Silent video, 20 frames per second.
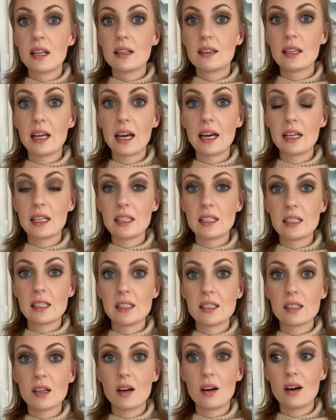that
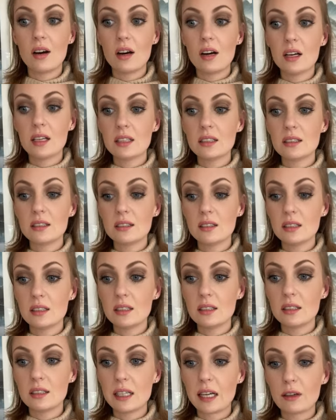is on
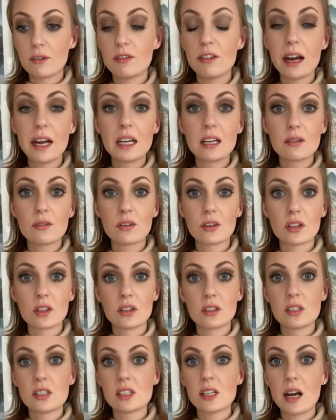like fighting for the
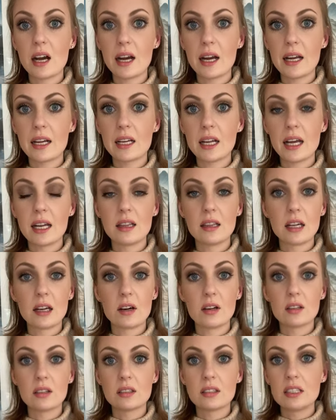good side and
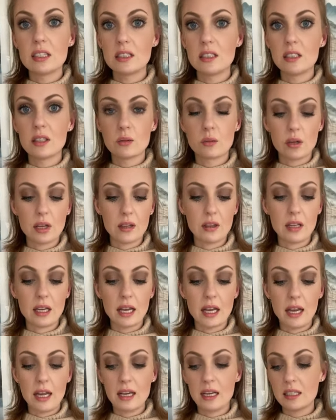they're dealing with
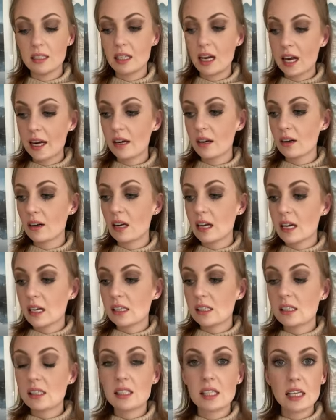an entire
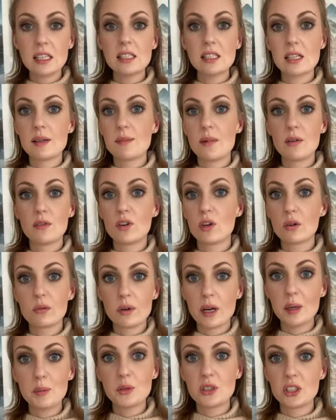system of
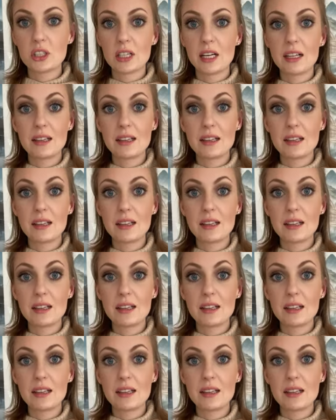corruption.